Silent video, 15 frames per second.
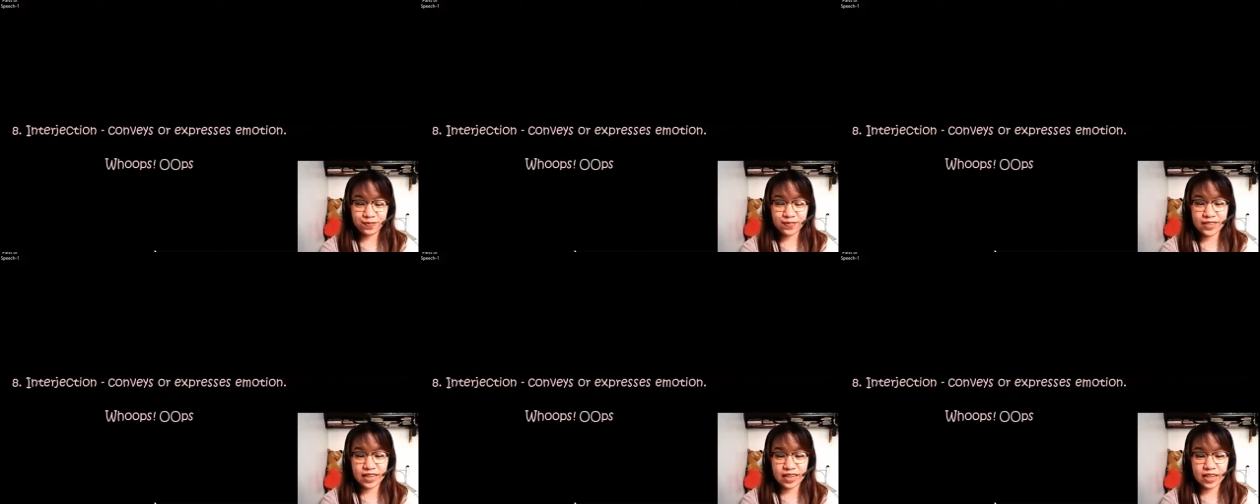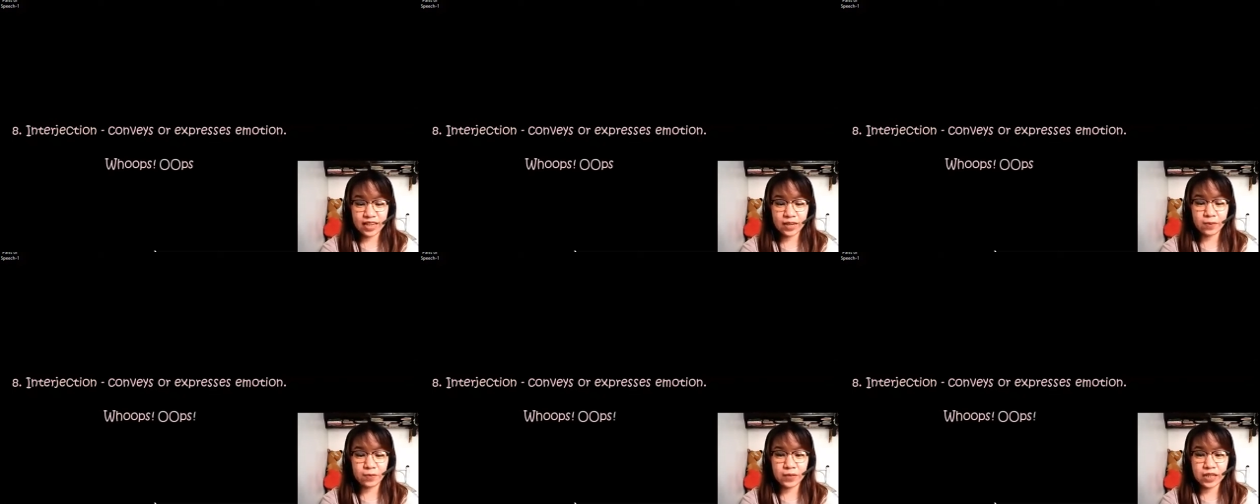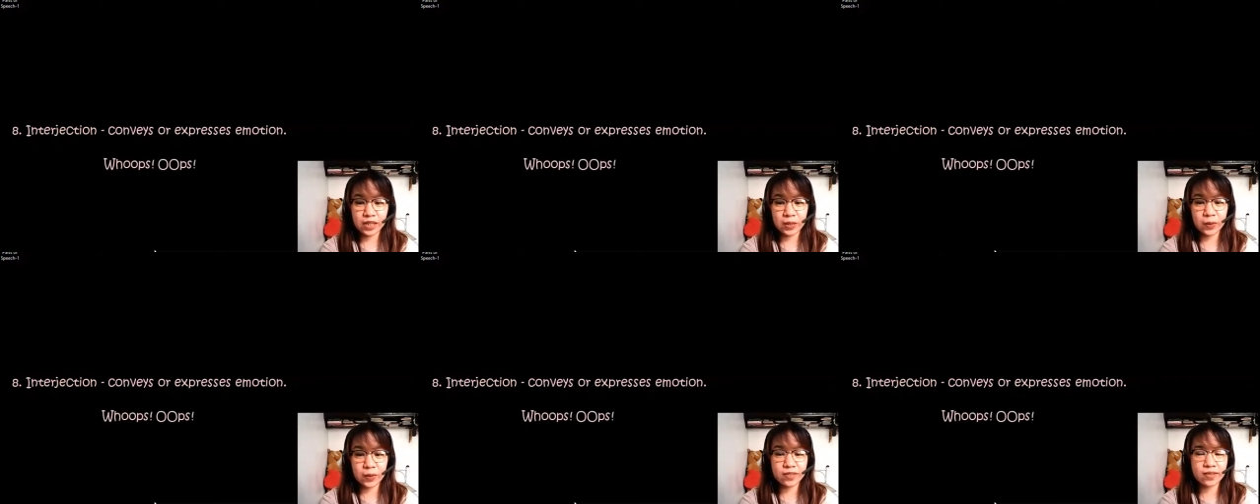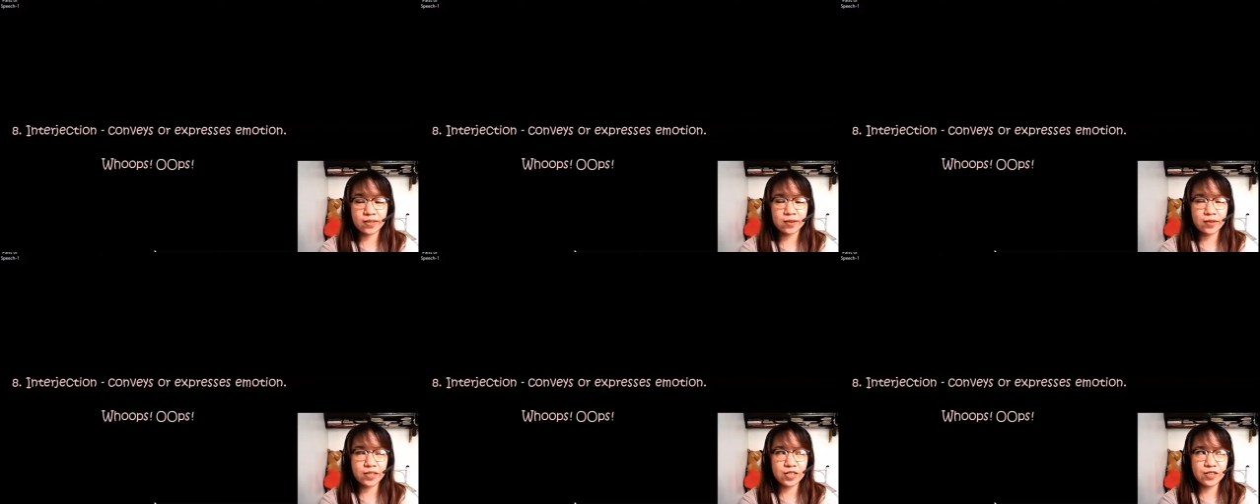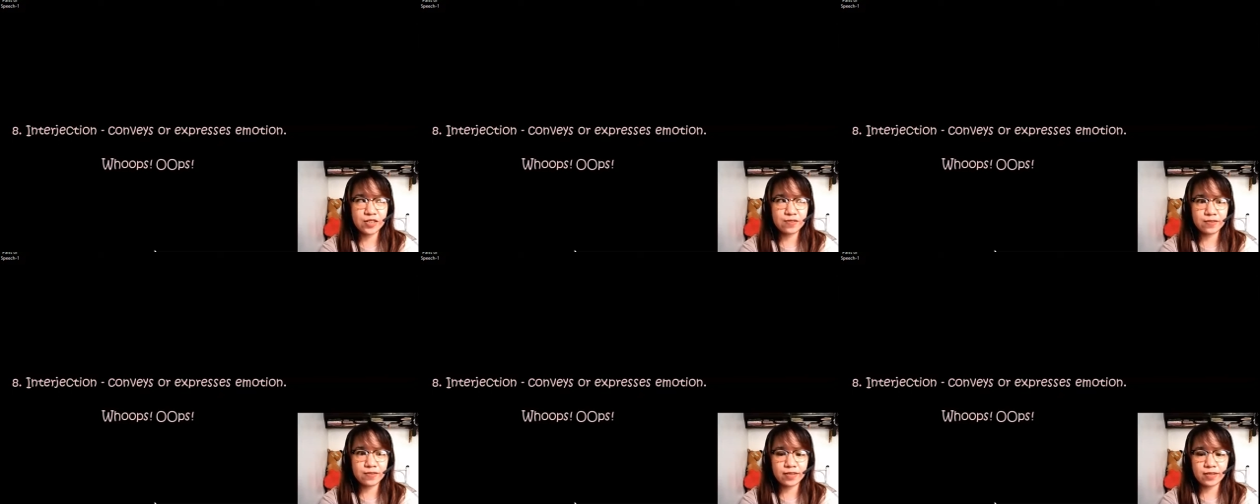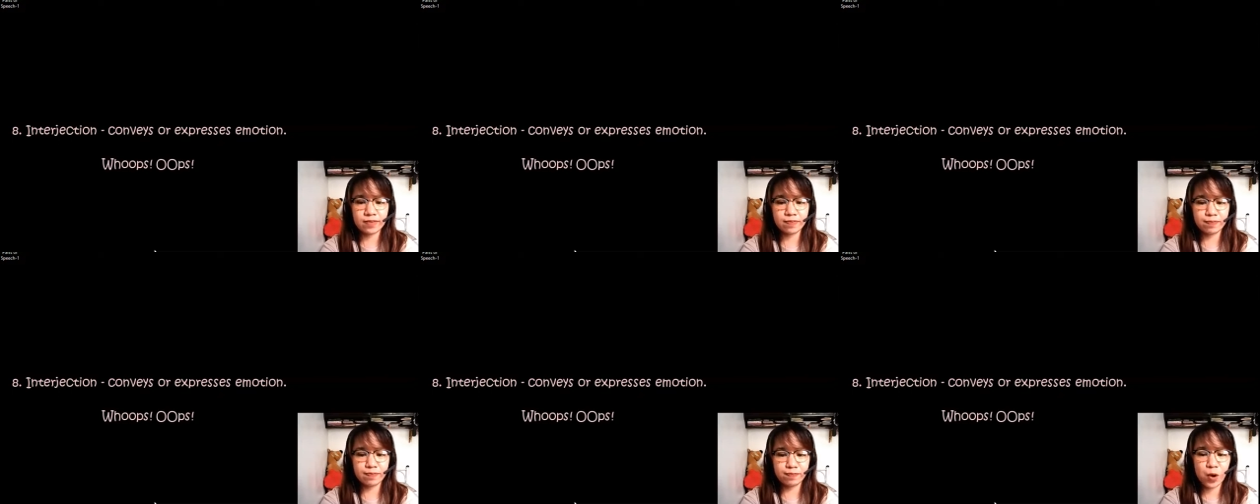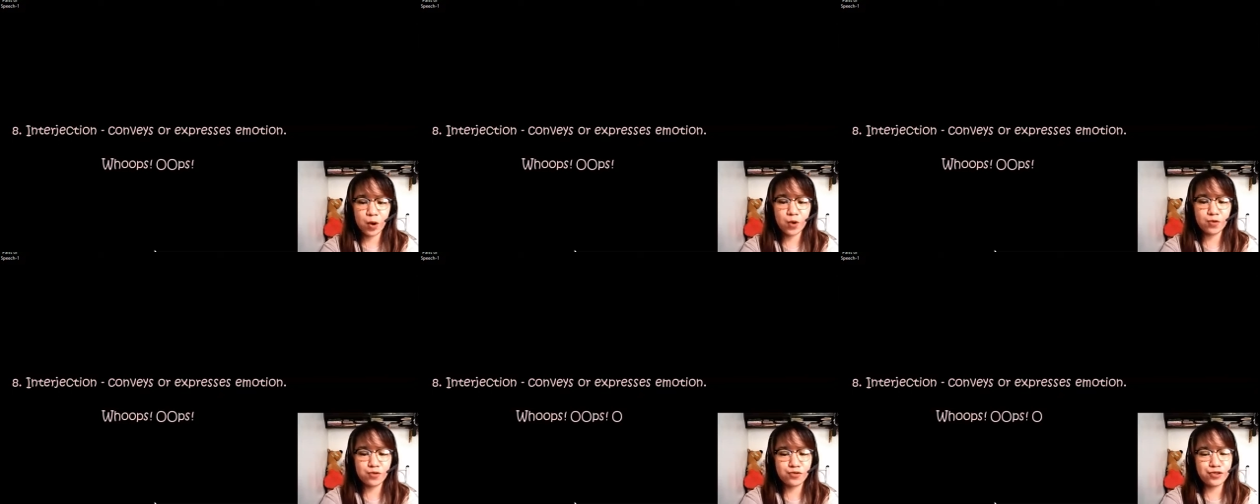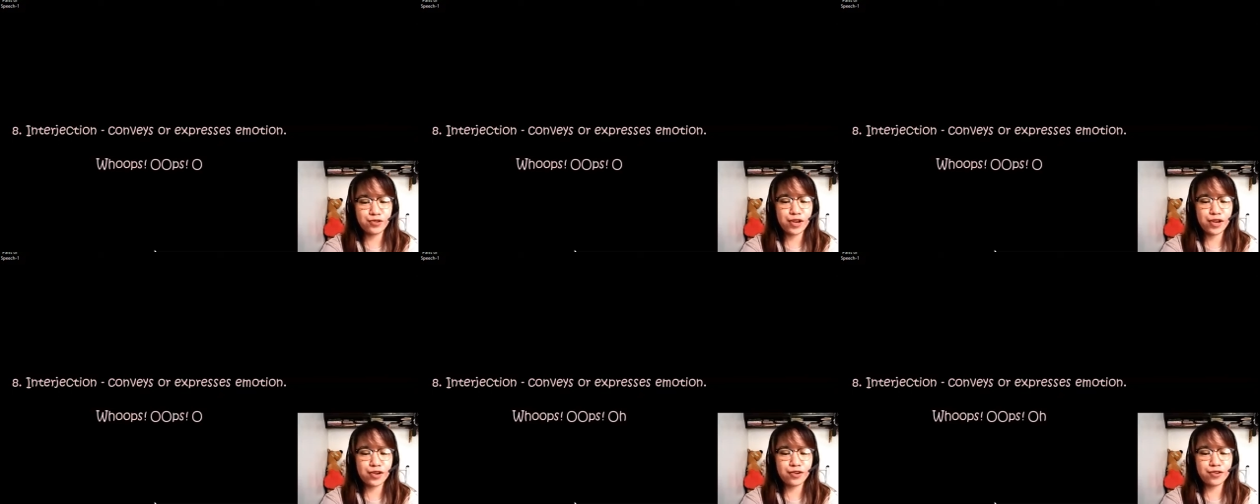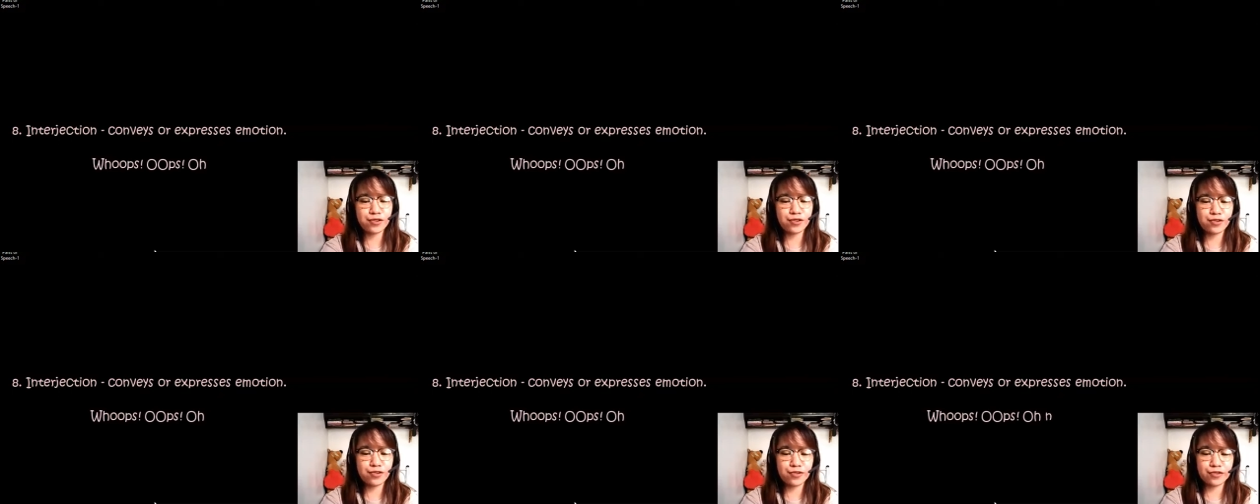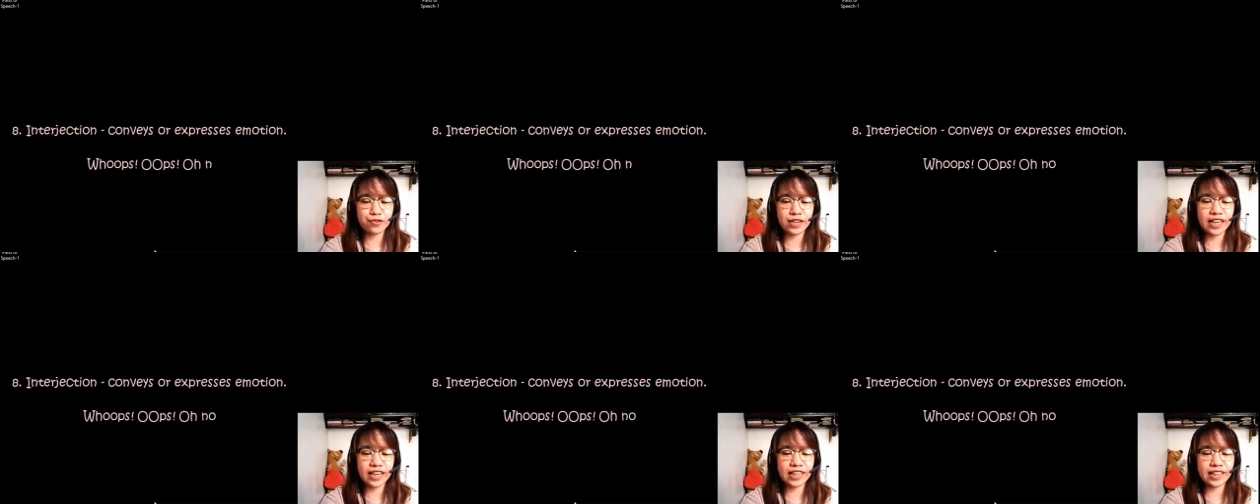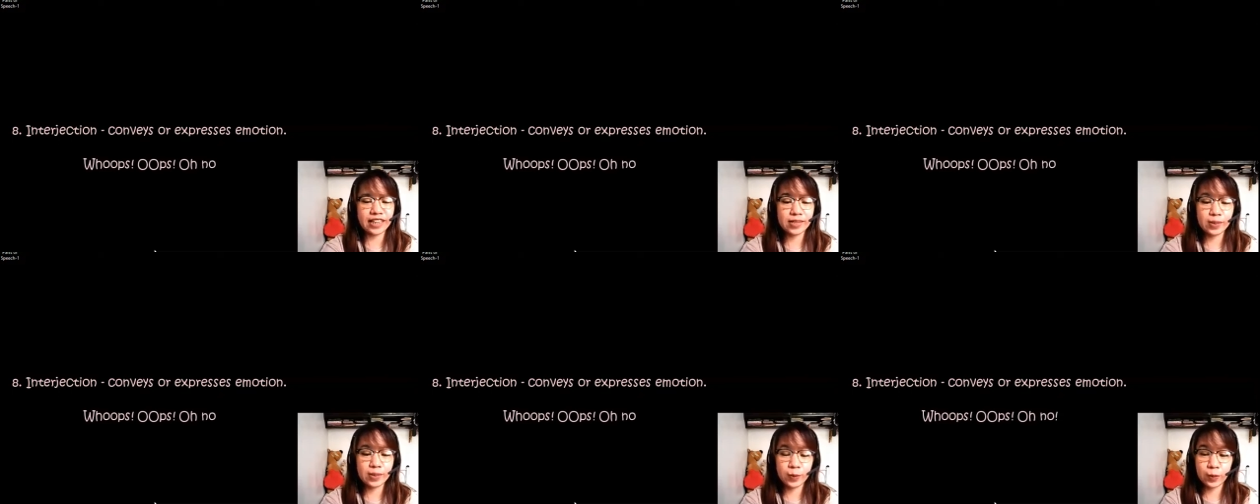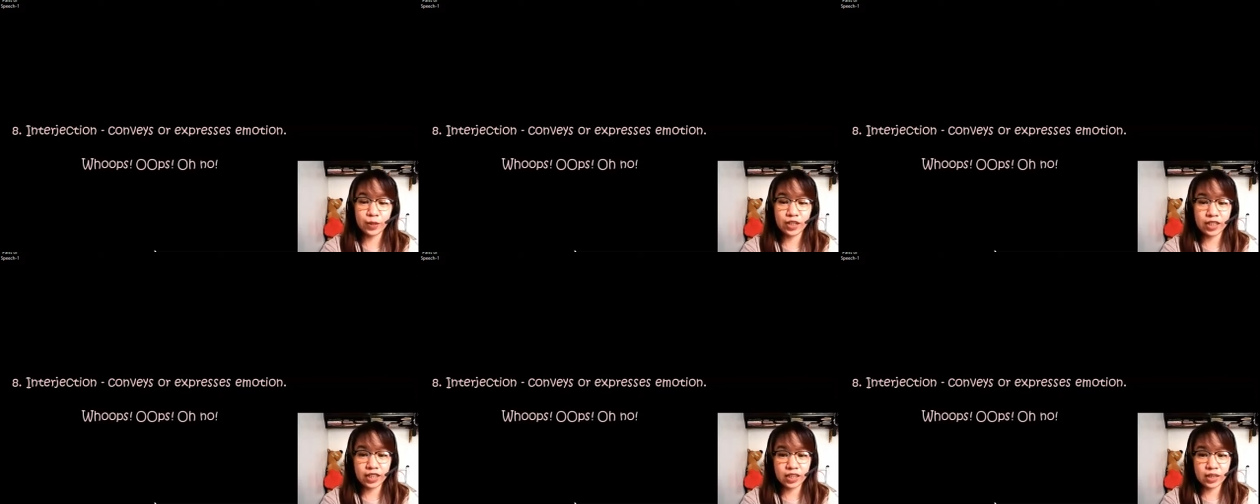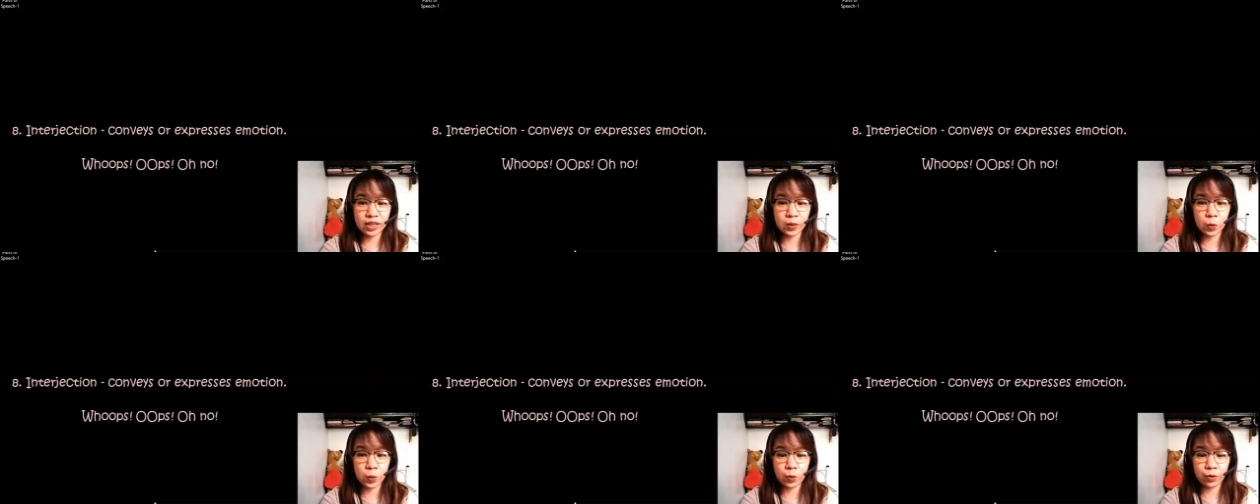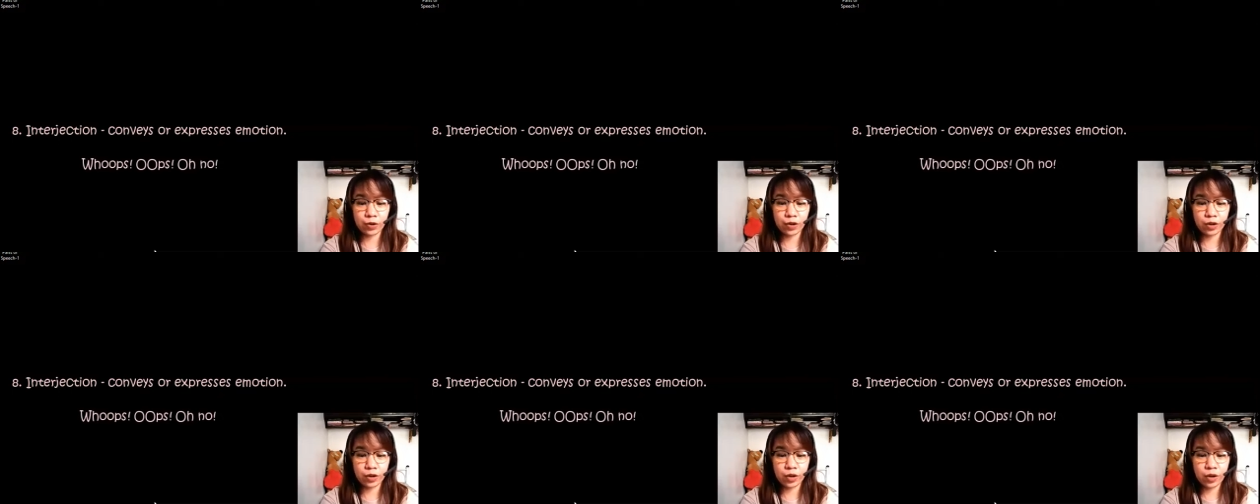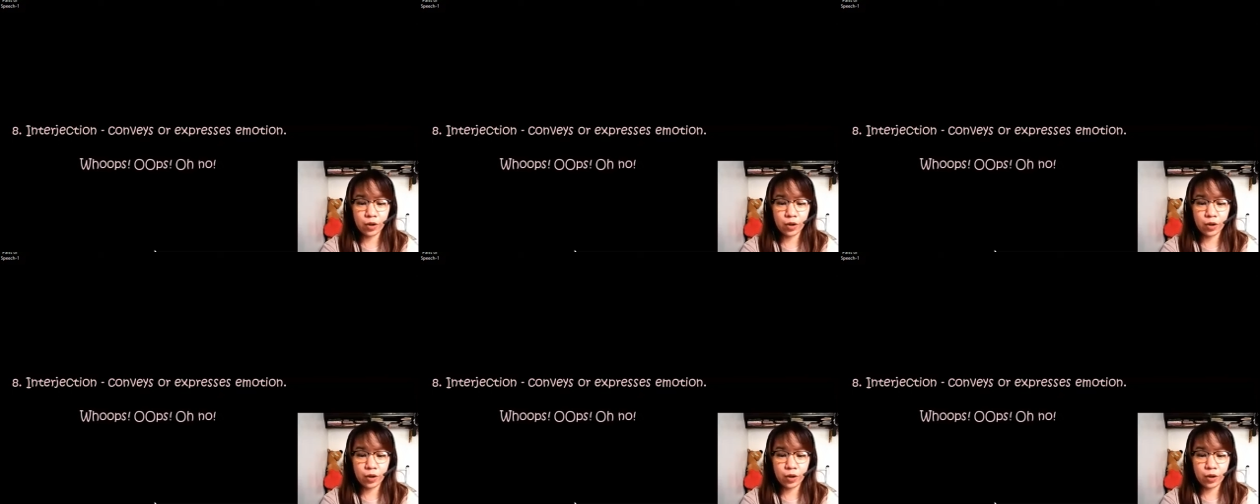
Okay, we can also use oh no, like this one, or